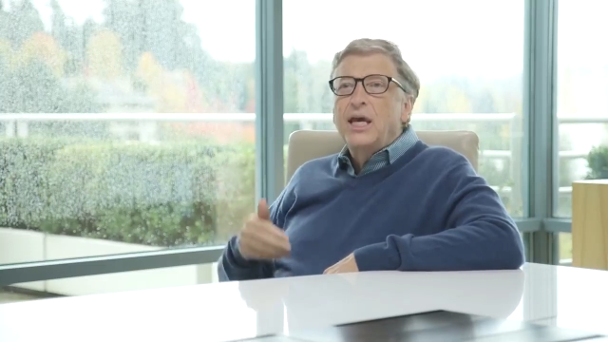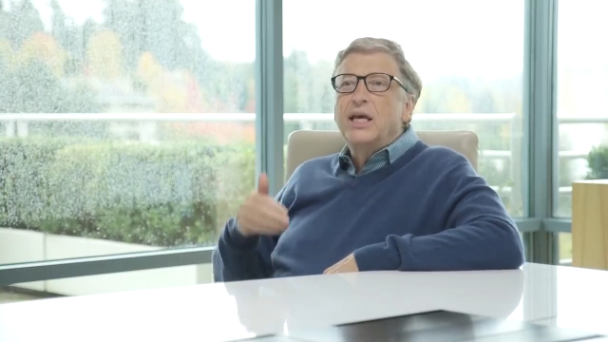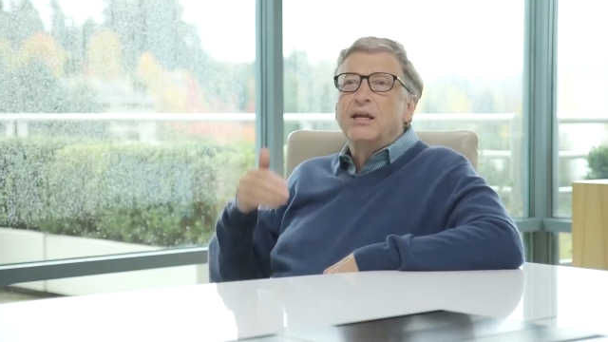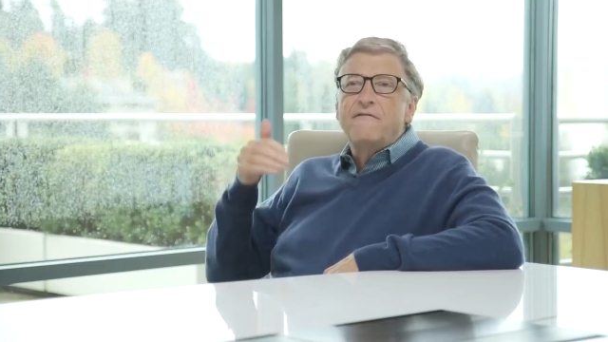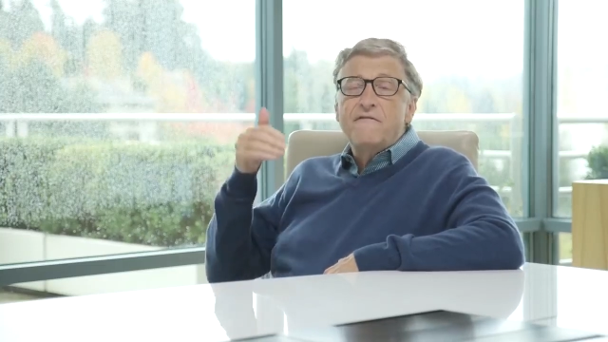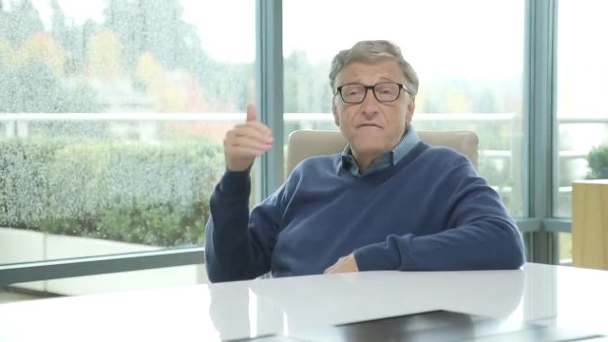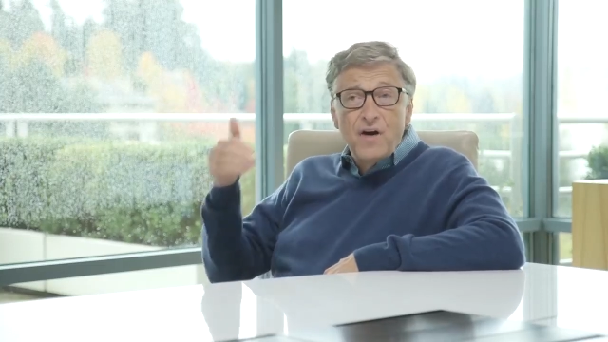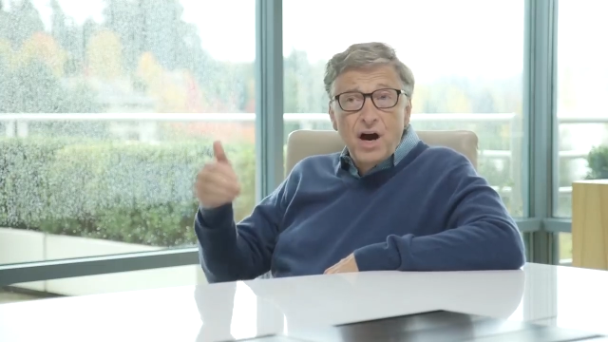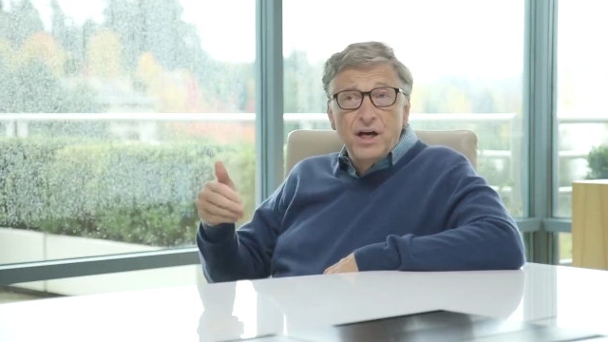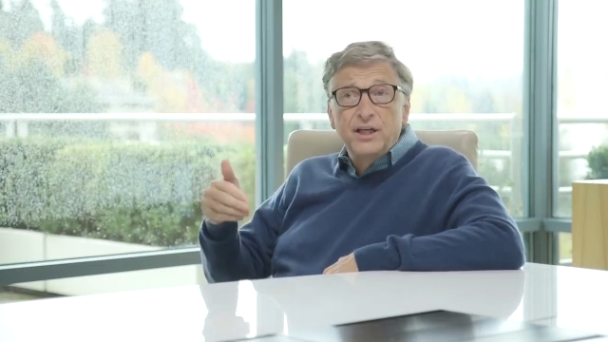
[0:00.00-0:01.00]
in a
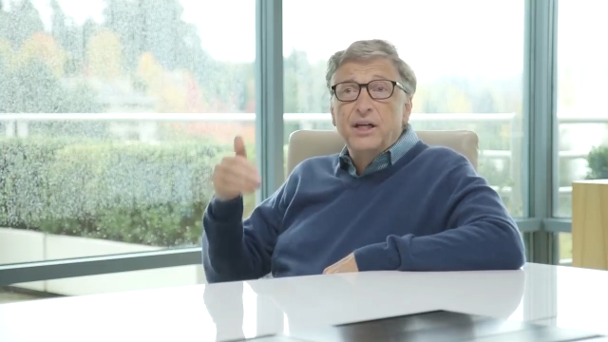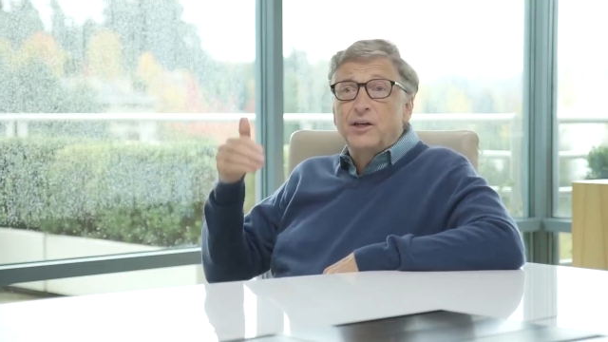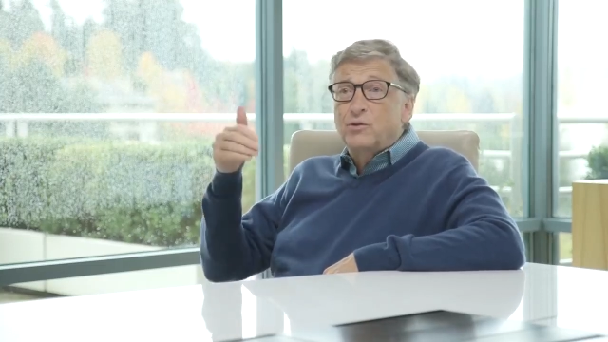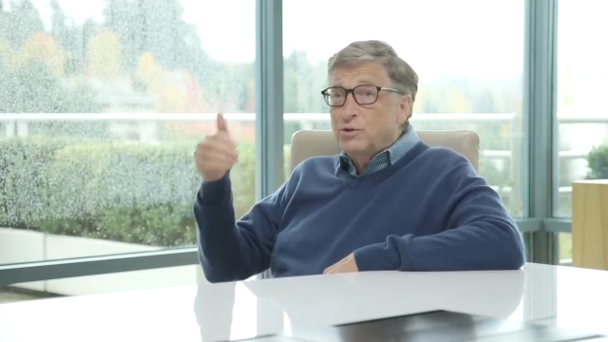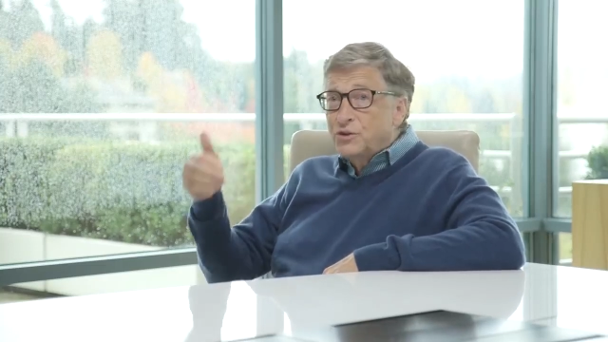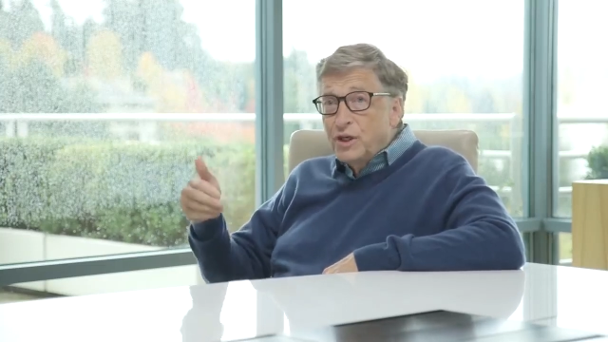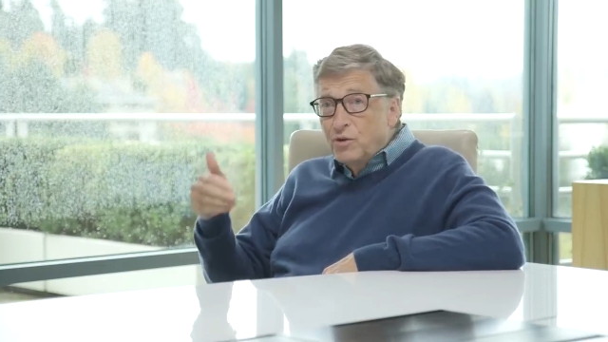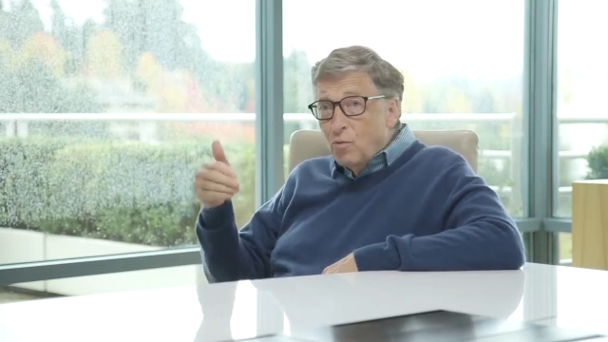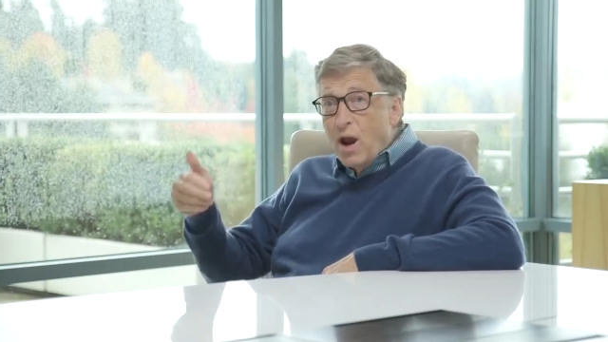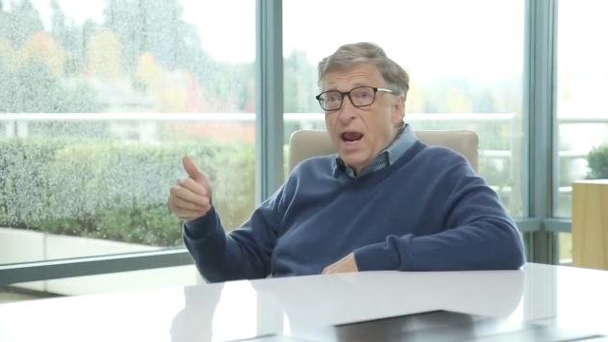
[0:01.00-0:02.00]
fun and
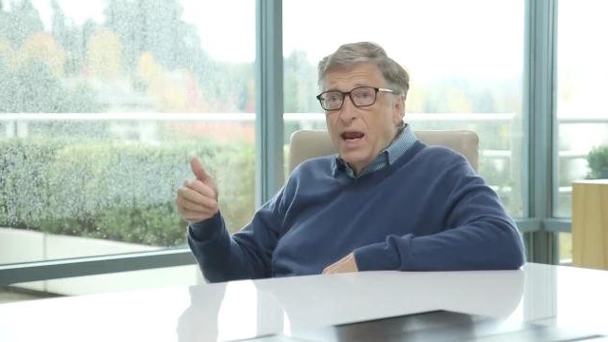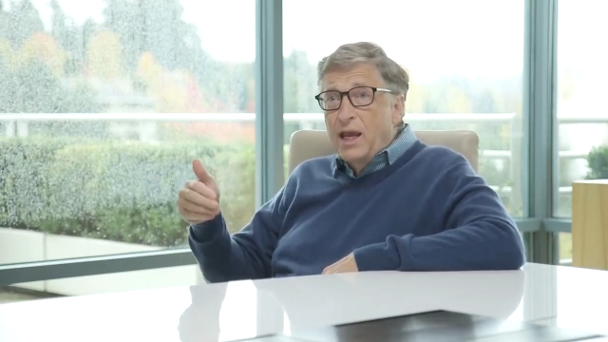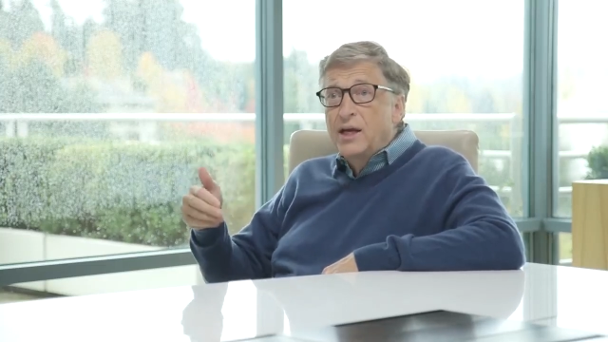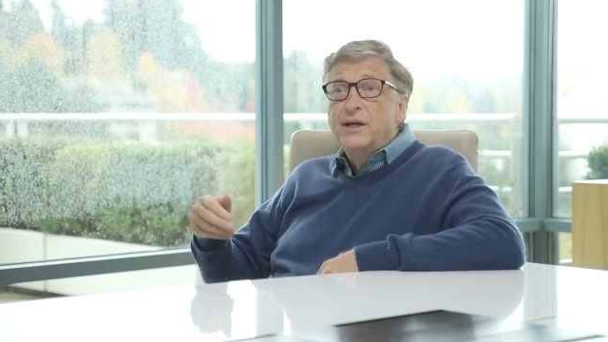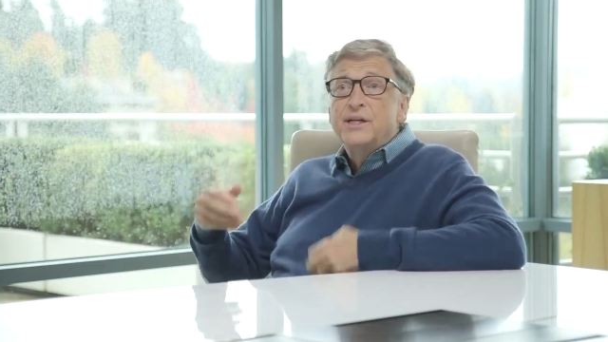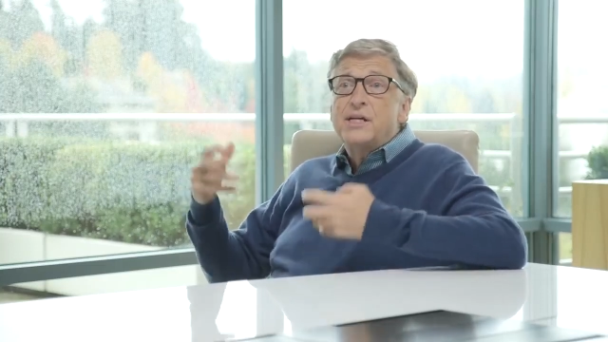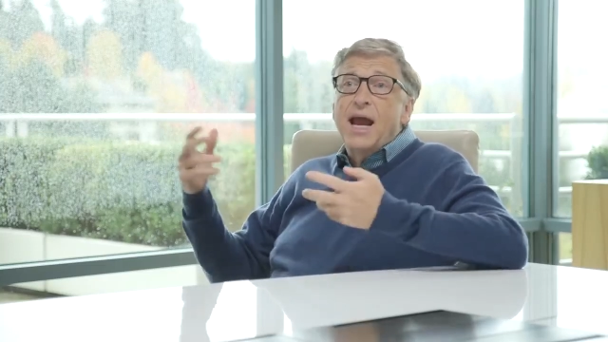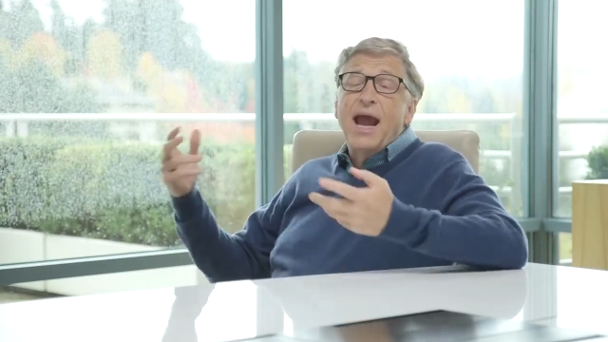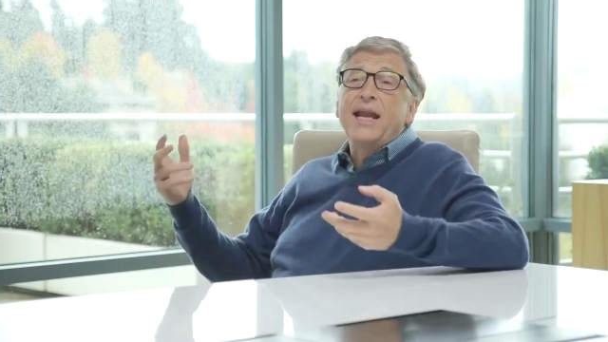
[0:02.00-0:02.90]
interesting way to